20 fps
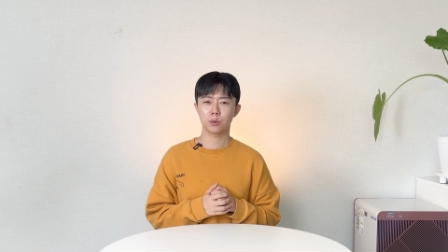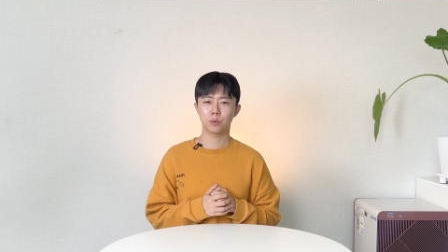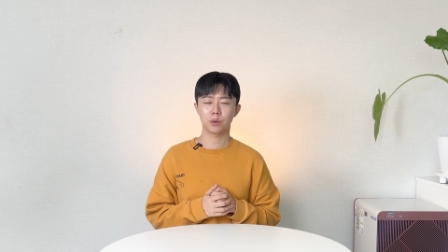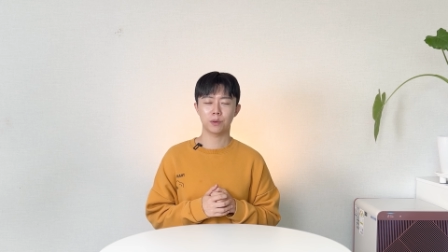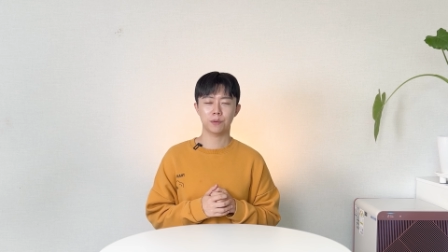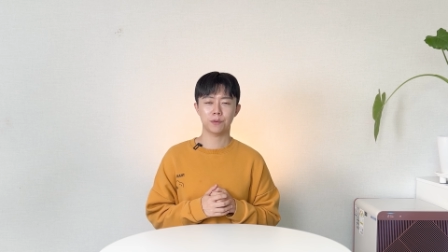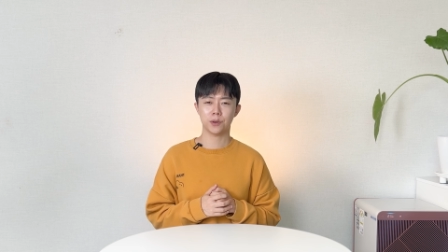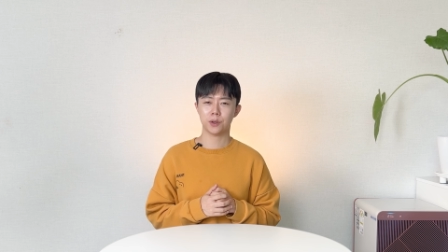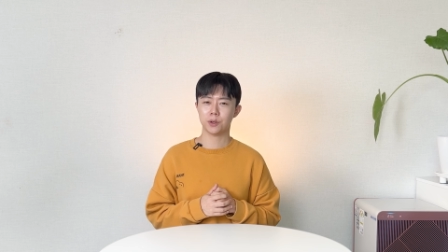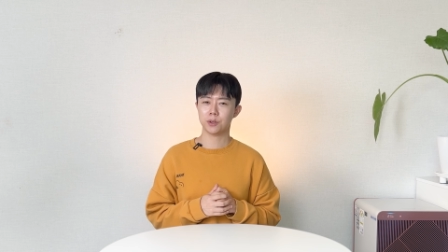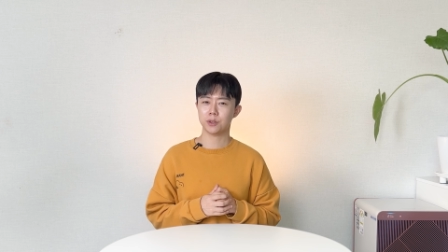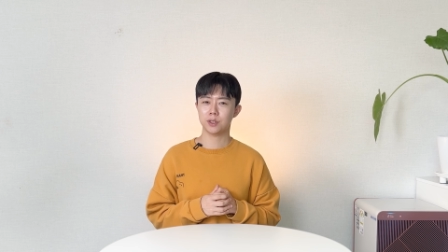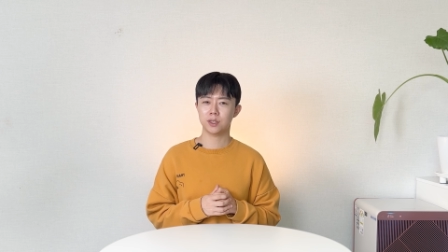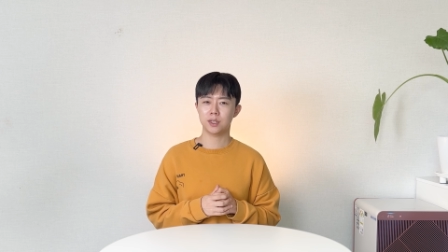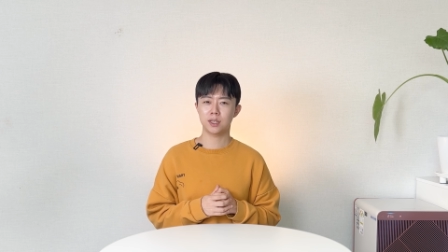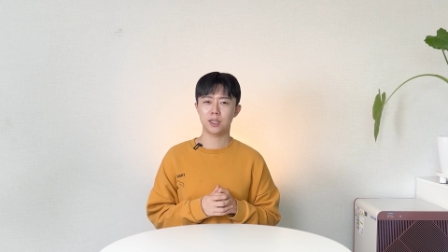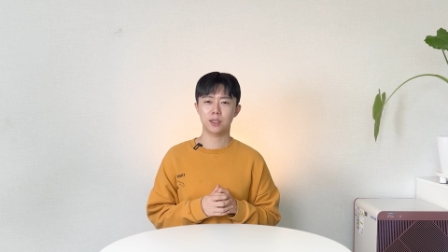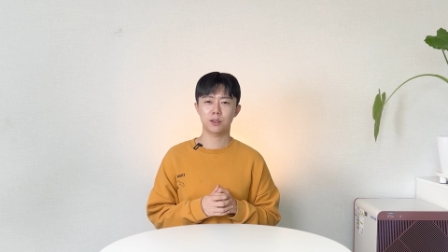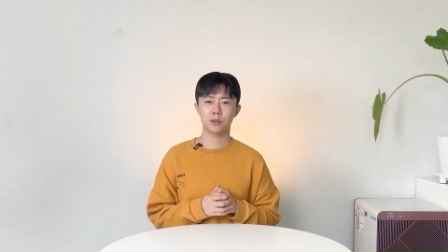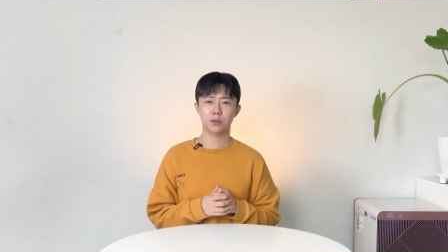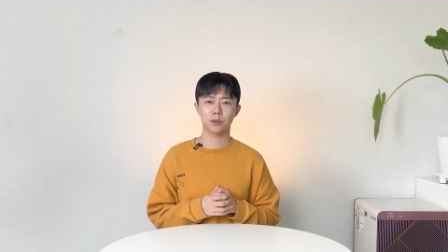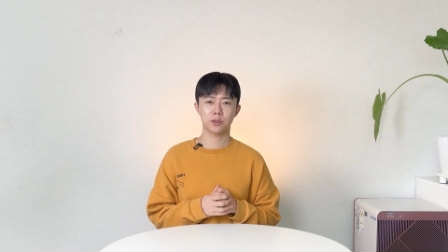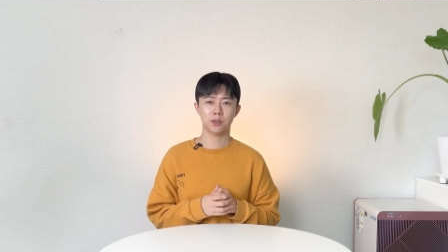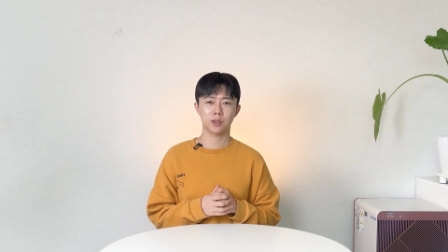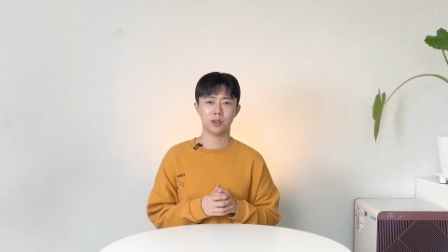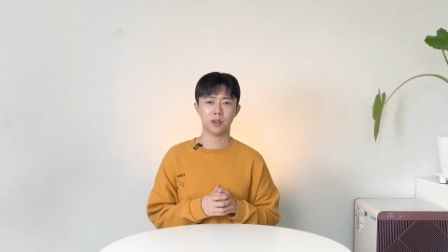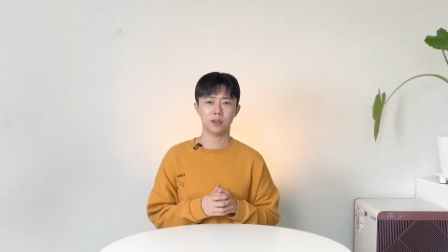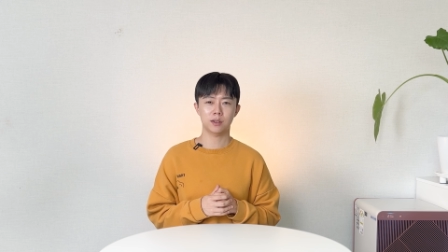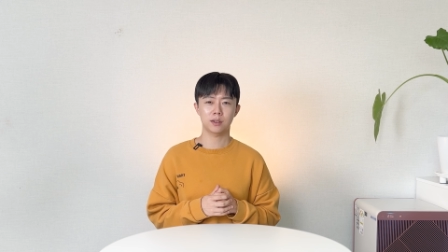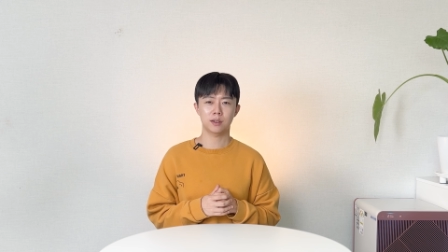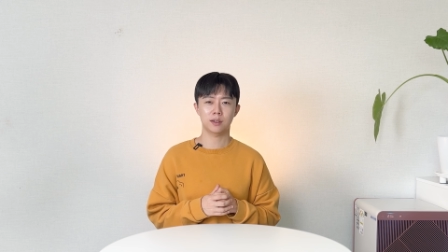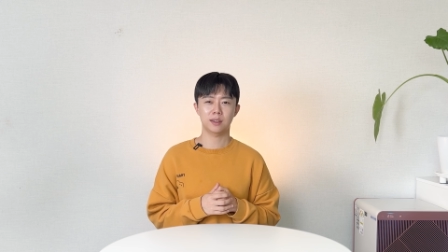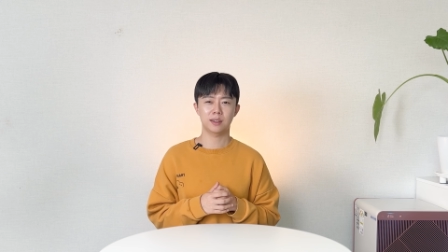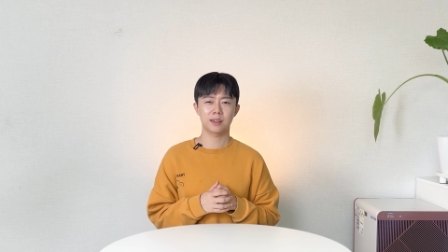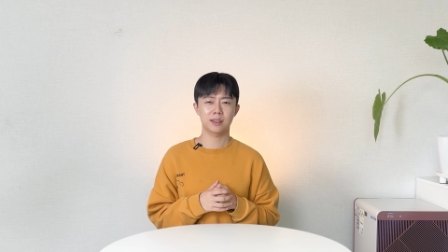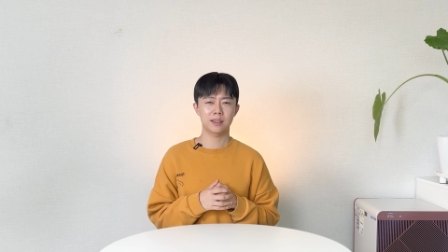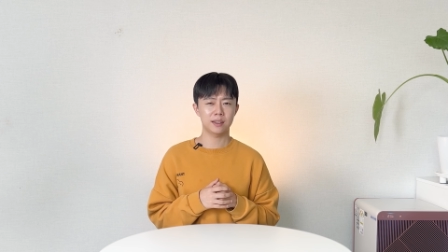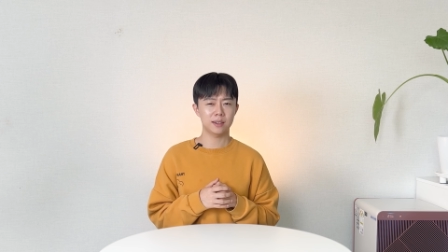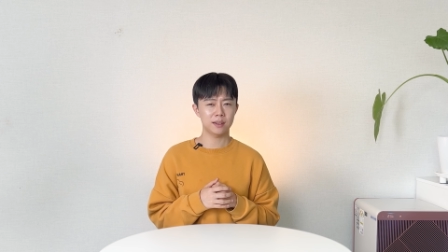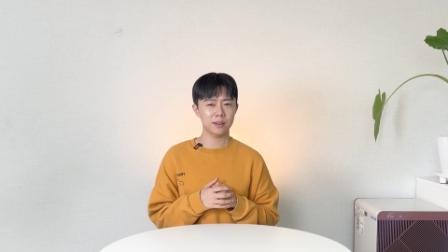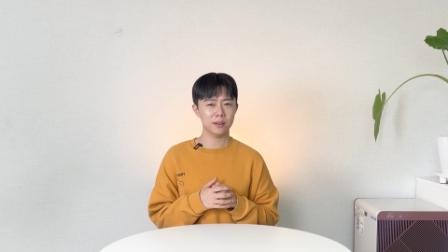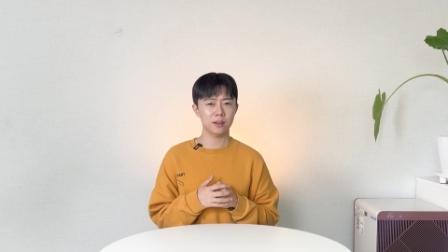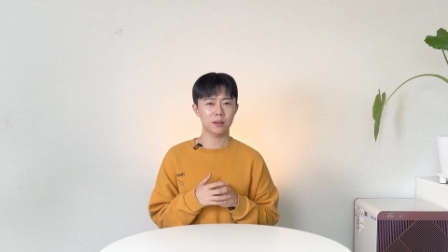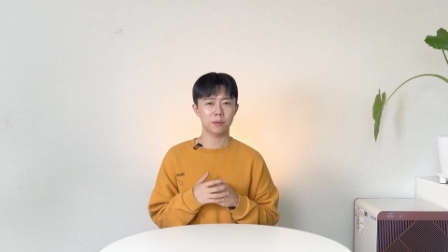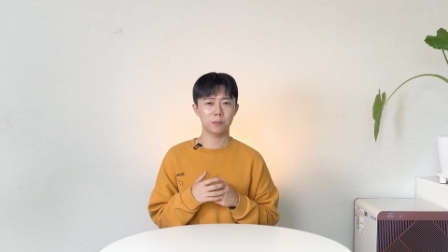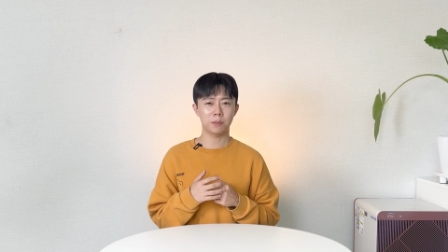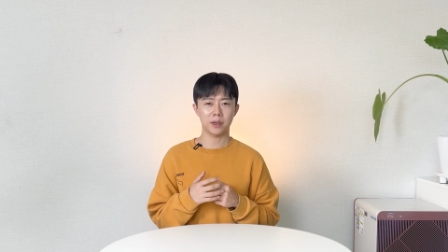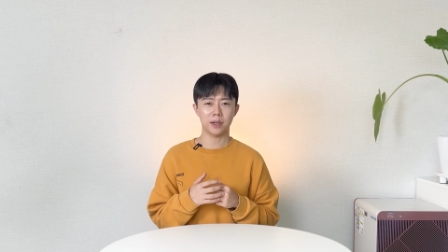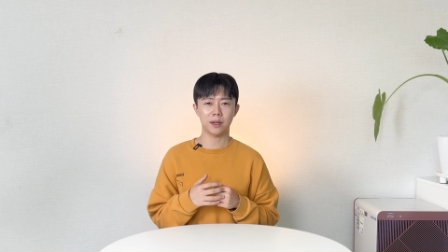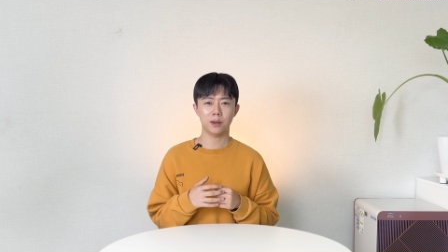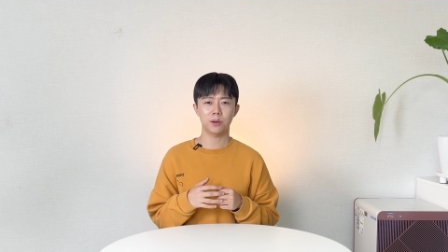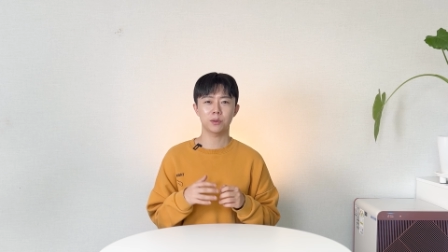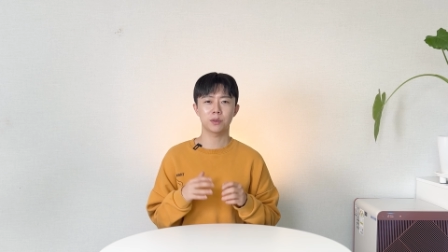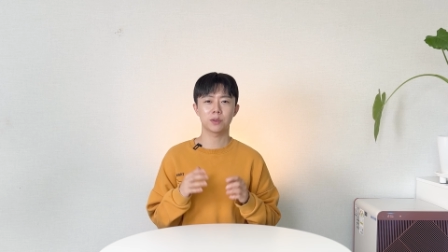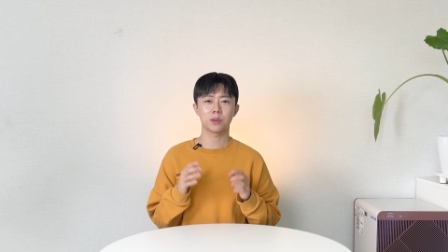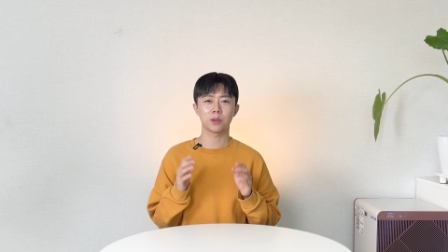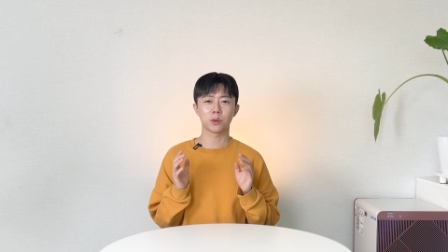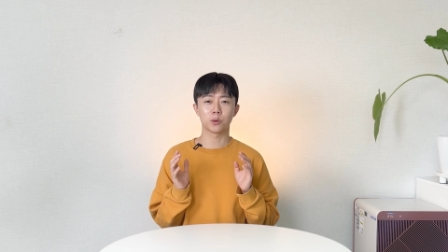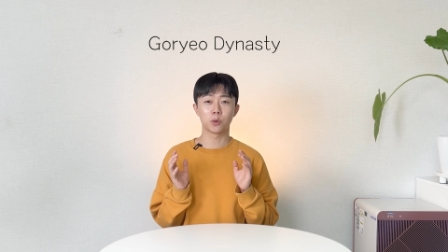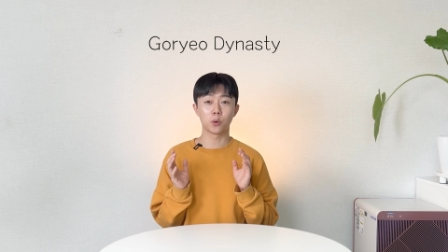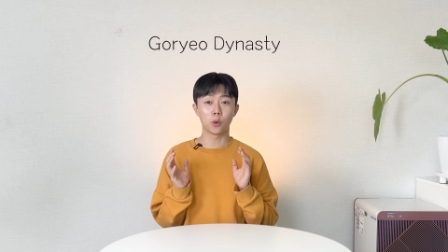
we first need to talk a little about the